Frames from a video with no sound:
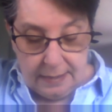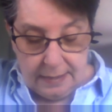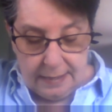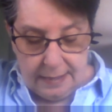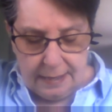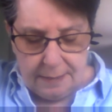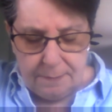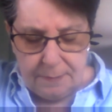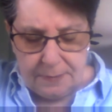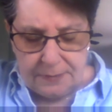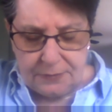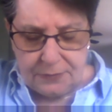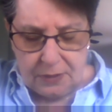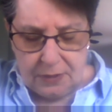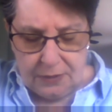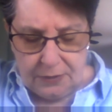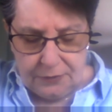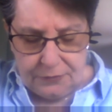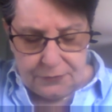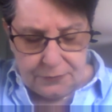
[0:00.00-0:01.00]
Help us
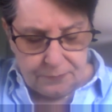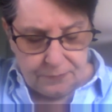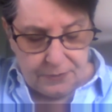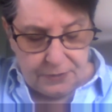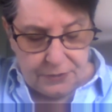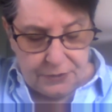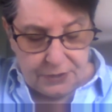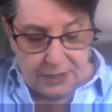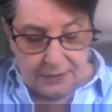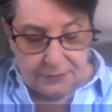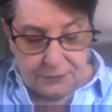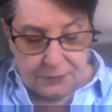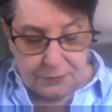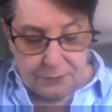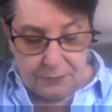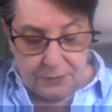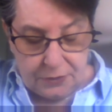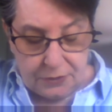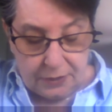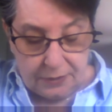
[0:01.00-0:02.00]
all to reach out to
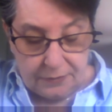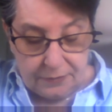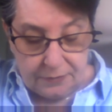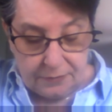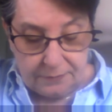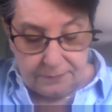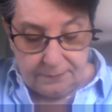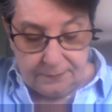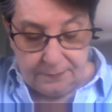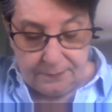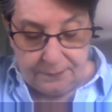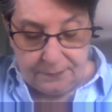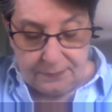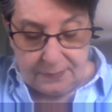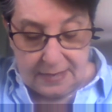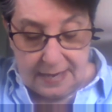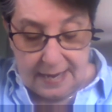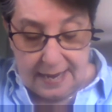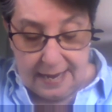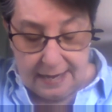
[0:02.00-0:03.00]
each other
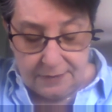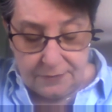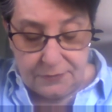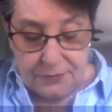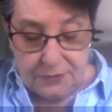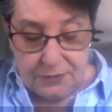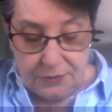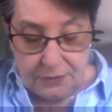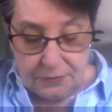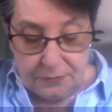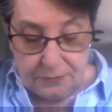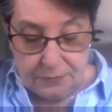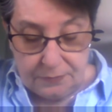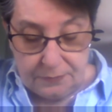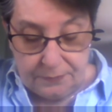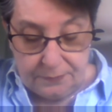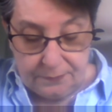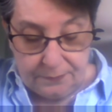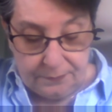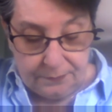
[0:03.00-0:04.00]
and to
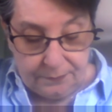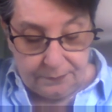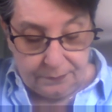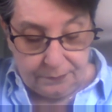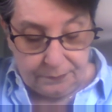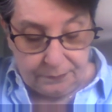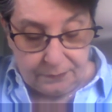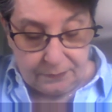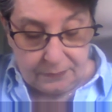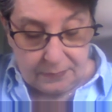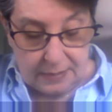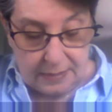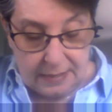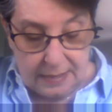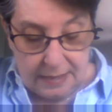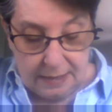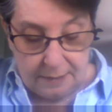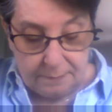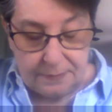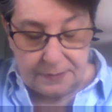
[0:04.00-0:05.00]
you.
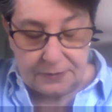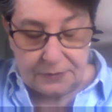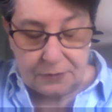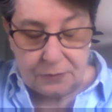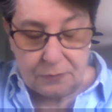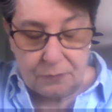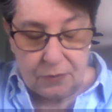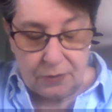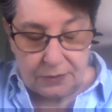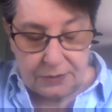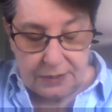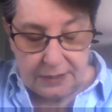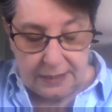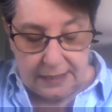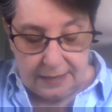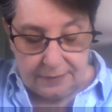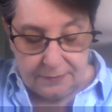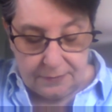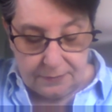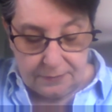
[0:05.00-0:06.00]
Help us to work
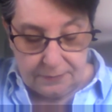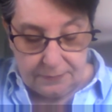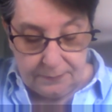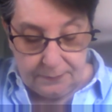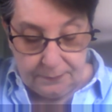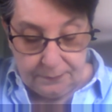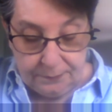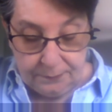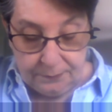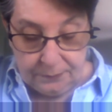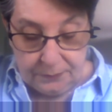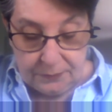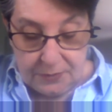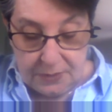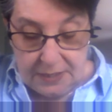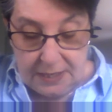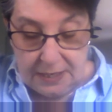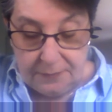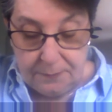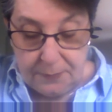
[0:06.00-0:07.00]
together to
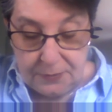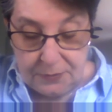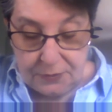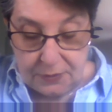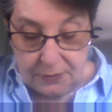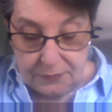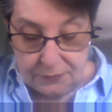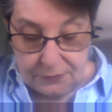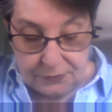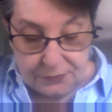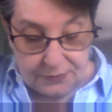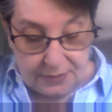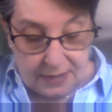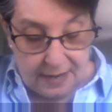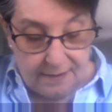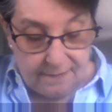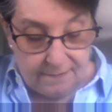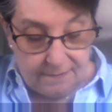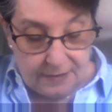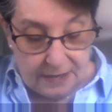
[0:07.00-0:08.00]
keep each other
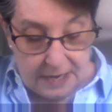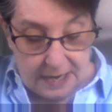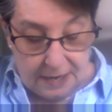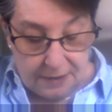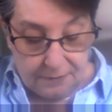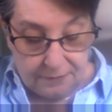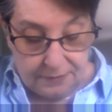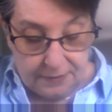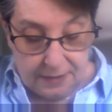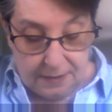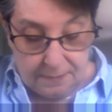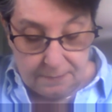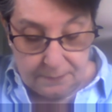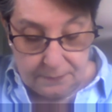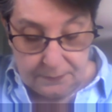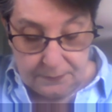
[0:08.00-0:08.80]
safe and healthy.